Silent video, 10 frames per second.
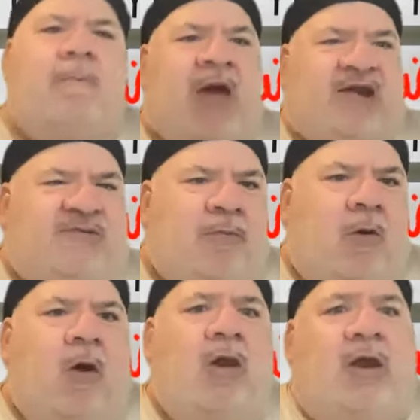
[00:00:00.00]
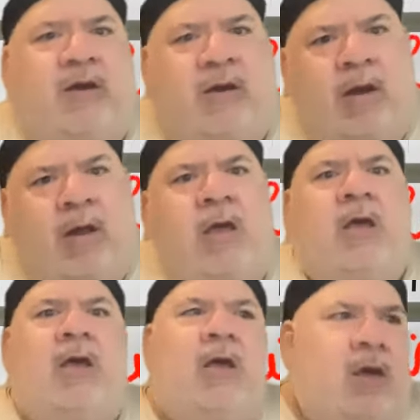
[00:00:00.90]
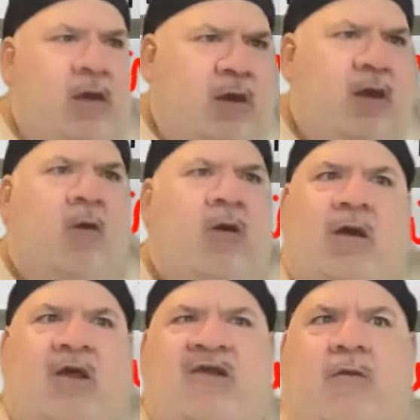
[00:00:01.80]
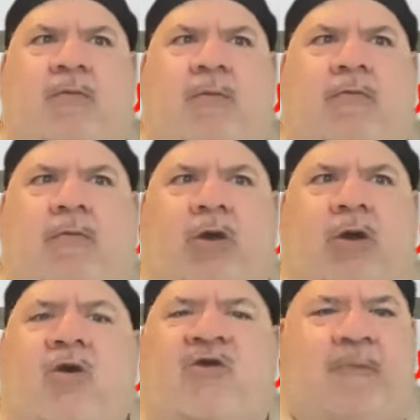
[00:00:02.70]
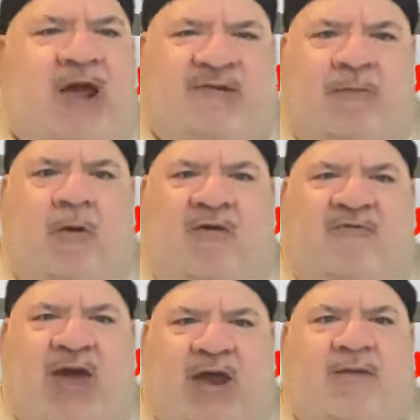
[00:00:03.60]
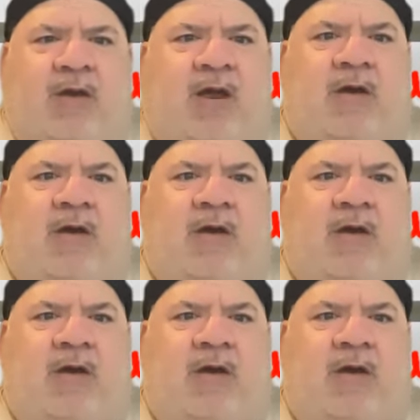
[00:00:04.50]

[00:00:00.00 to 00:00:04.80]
baseball, and he's a huge baseball fan.